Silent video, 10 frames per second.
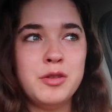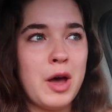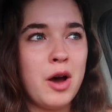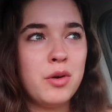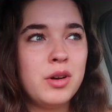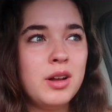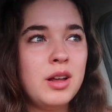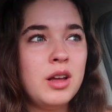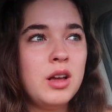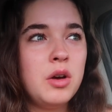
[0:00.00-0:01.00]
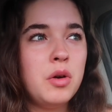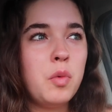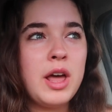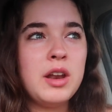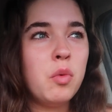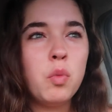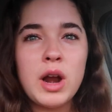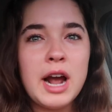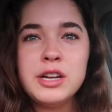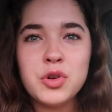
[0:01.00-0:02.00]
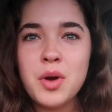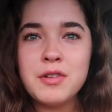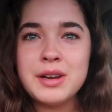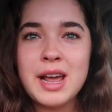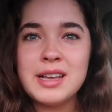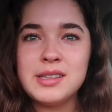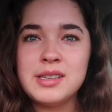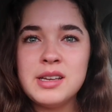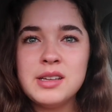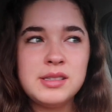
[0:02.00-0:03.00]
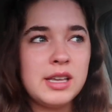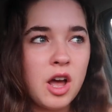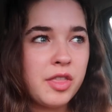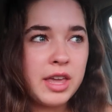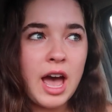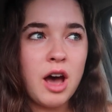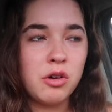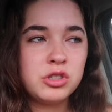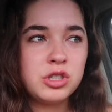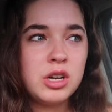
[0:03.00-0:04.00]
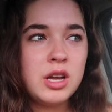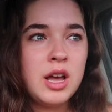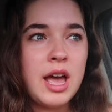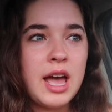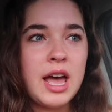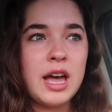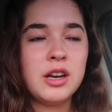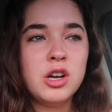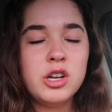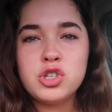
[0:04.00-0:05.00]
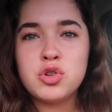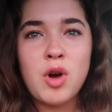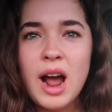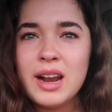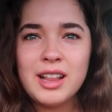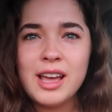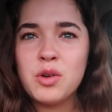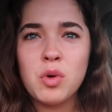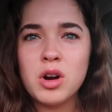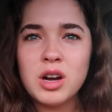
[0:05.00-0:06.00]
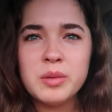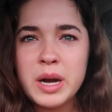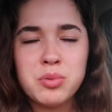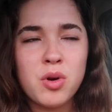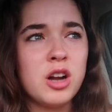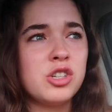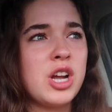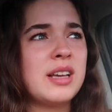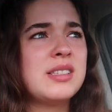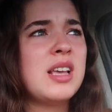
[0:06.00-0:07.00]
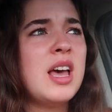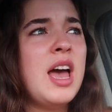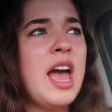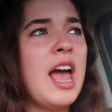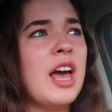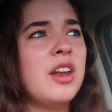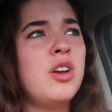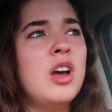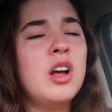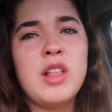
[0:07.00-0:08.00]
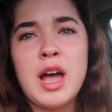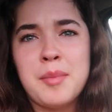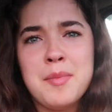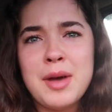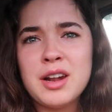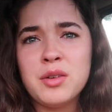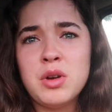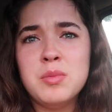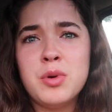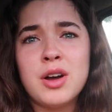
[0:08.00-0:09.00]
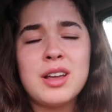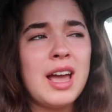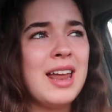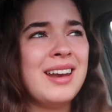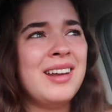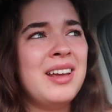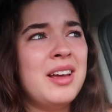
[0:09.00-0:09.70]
about when what I do every day is sit on the couch and try to, like, work on my projects and lay on my bed and read a book and